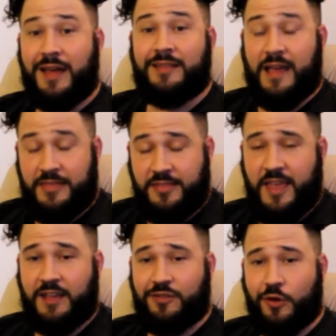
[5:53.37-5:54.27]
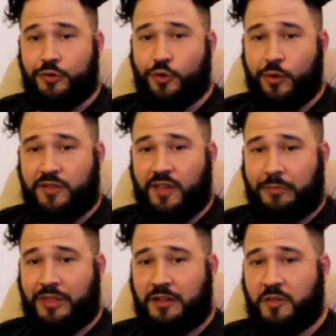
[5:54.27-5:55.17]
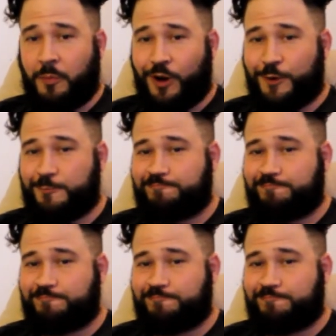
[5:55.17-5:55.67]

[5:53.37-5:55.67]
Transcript: that think they're doing something smart.